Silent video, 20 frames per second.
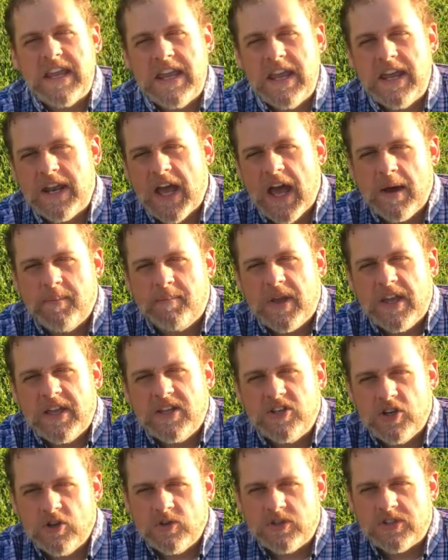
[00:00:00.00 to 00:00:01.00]
to get up
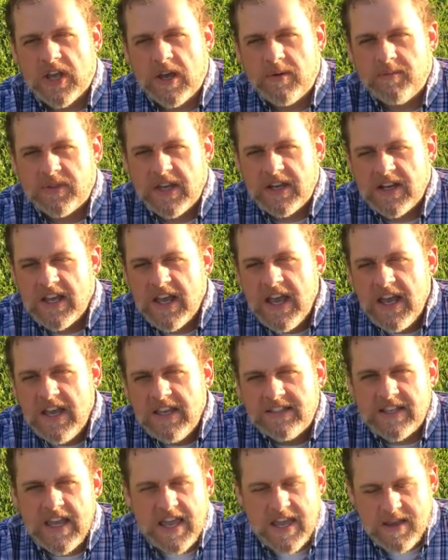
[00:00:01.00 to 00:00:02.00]
and do something.
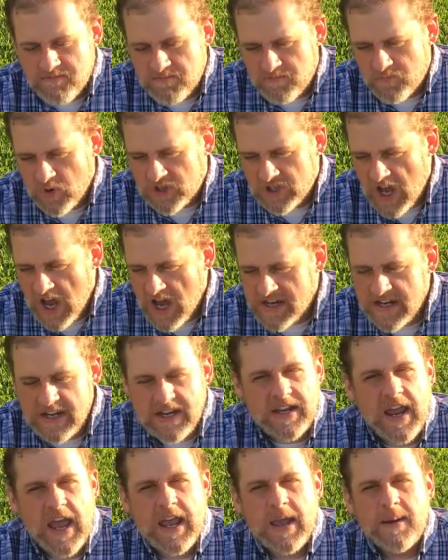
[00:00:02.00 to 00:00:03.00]
See, we're
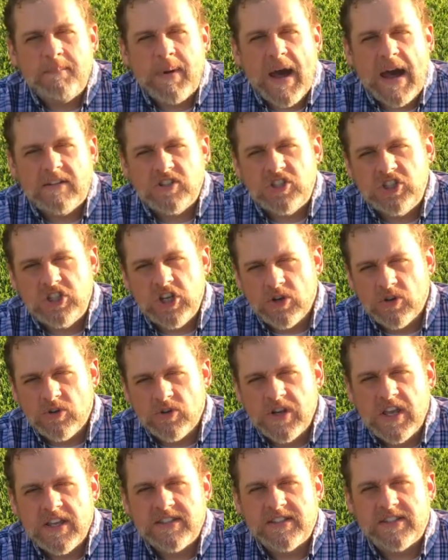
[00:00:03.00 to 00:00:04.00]
talking today about
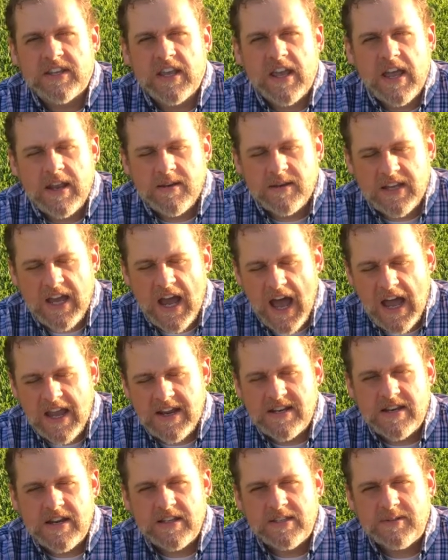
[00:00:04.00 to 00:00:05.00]
gentleness and
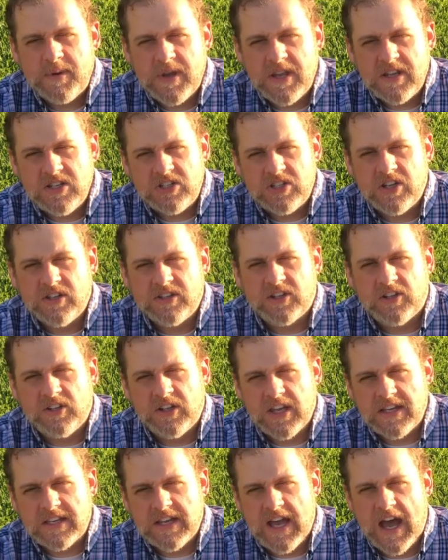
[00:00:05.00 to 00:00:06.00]
kindness, being
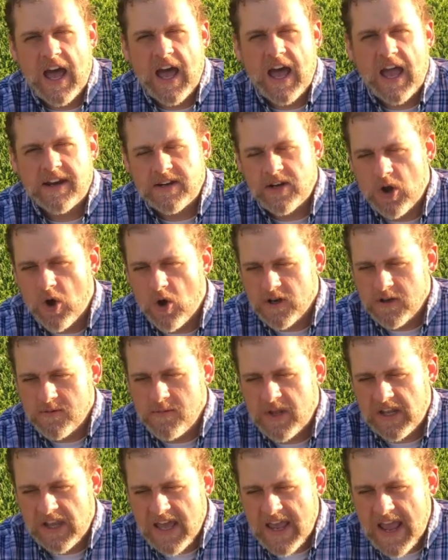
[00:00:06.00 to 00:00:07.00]
gentle and kind, and
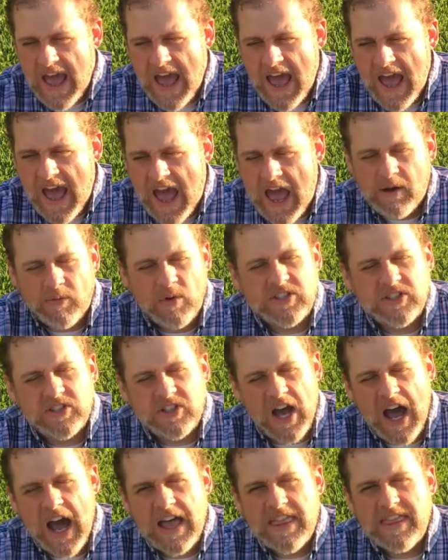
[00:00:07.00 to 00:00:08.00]
ultimately how it's
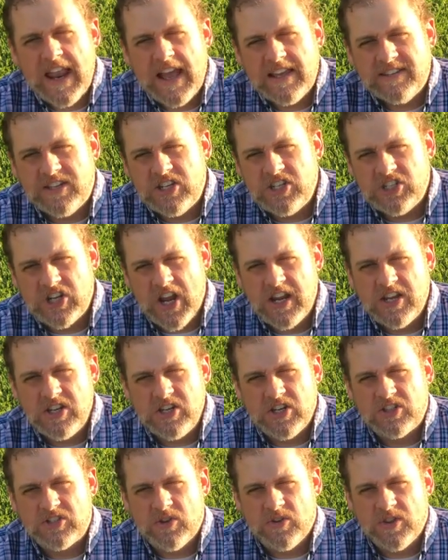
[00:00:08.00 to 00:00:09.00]
God that has to
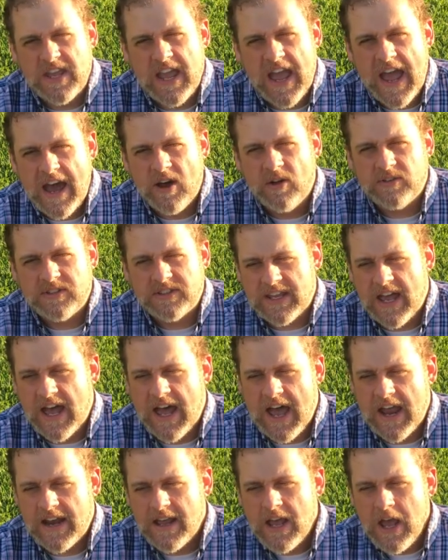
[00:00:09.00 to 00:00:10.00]
change us on the
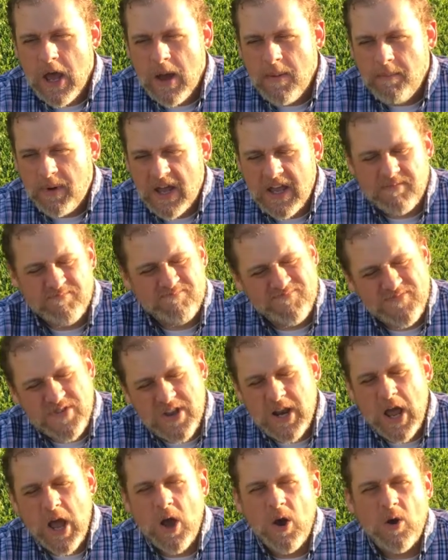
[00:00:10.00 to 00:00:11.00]
outside. But,
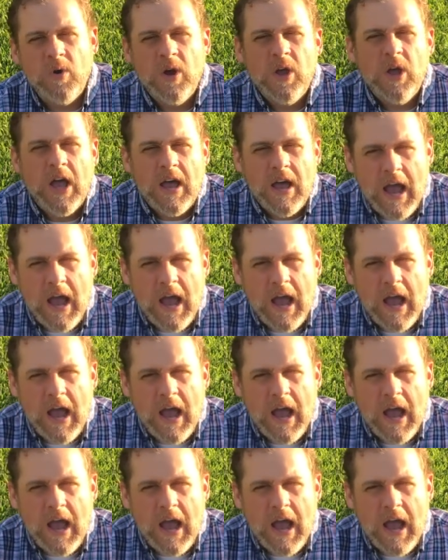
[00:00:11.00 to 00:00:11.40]
you know,